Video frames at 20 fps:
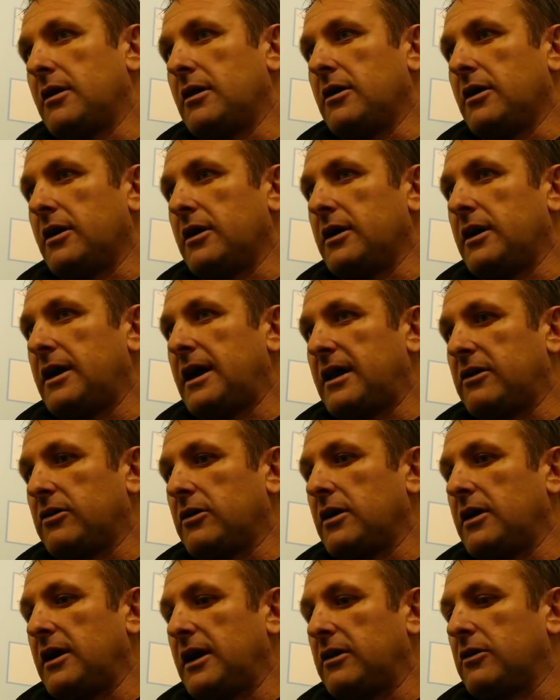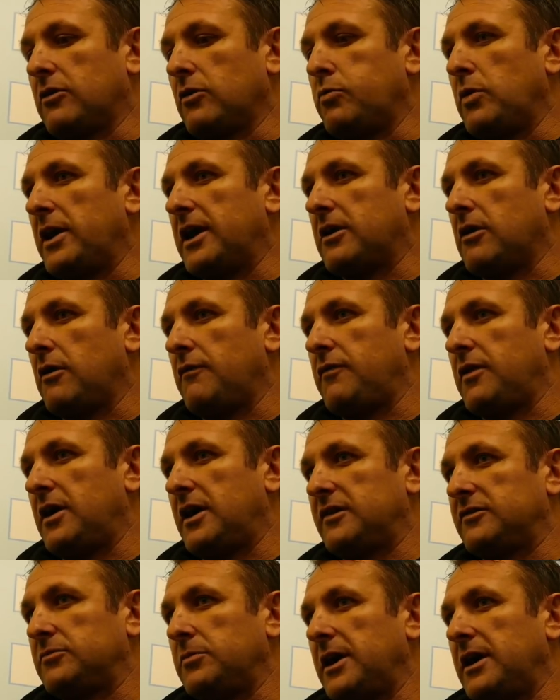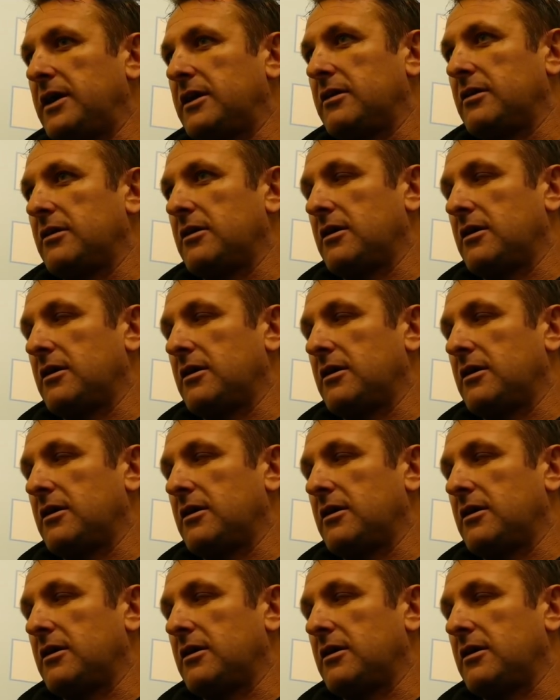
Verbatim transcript: look, he had a, he had a good week off last week.